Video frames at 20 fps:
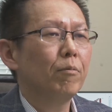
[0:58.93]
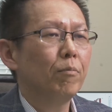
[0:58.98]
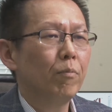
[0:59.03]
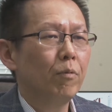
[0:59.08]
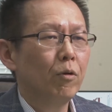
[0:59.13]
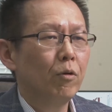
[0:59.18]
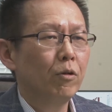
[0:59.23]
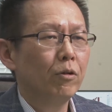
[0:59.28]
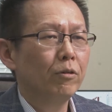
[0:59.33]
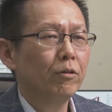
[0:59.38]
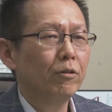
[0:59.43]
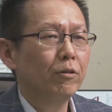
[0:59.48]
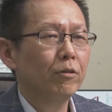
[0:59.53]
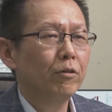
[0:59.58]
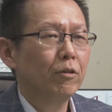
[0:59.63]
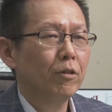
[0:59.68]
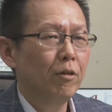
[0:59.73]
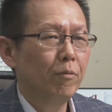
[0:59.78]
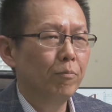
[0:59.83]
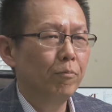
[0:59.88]

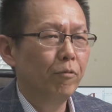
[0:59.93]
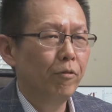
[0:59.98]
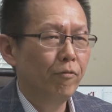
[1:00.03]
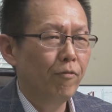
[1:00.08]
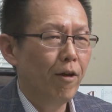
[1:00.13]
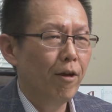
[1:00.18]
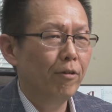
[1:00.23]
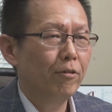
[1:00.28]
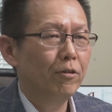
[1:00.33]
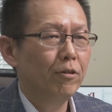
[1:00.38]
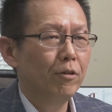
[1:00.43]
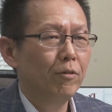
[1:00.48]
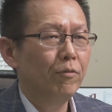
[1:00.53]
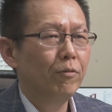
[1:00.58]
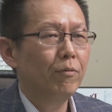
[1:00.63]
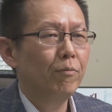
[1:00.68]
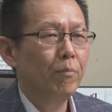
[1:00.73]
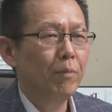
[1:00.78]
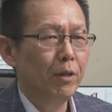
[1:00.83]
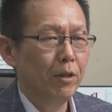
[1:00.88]
most
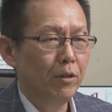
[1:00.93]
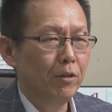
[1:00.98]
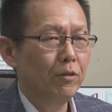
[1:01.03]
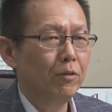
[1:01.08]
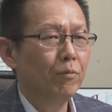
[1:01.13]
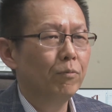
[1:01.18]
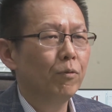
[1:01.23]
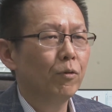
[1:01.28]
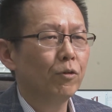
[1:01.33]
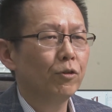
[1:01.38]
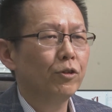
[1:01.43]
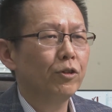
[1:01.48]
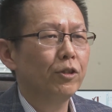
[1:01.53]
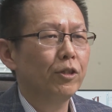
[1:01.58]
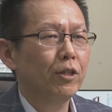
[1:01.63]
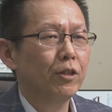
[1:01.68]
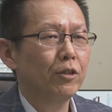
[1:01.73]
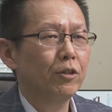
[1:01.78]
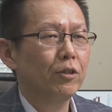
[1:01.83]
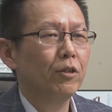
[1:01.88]
effective means for
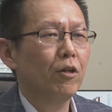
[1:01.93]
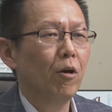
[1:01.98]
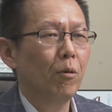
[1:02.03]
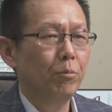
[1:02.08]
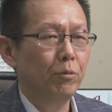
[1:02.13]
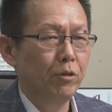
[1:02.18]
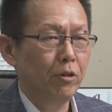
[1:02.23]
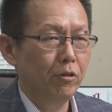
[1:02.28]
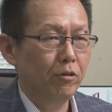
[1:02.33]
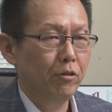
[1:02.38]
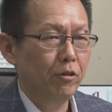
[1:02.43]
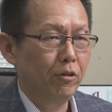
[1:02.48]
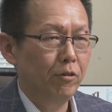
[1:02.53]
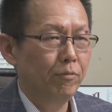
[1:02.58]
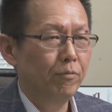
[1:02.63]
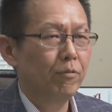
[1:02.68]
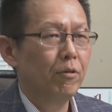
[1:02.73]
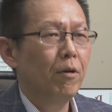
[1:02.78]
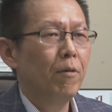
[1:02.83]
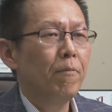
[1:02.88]
such objective
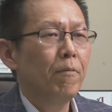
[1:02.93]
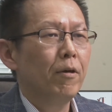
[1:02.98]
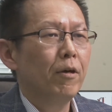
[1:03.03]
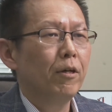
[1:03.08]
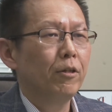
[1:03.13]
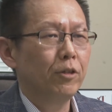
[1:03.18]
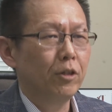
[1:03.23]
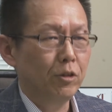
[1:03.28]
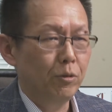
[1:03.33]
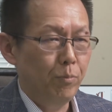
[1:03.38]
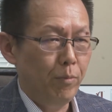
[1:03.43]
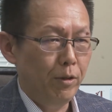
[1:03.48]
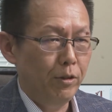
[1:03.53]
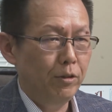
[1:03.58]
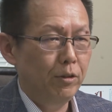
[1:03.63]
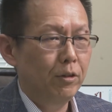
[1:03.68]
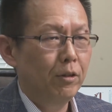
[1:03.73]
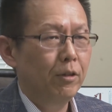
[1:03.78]
judgment.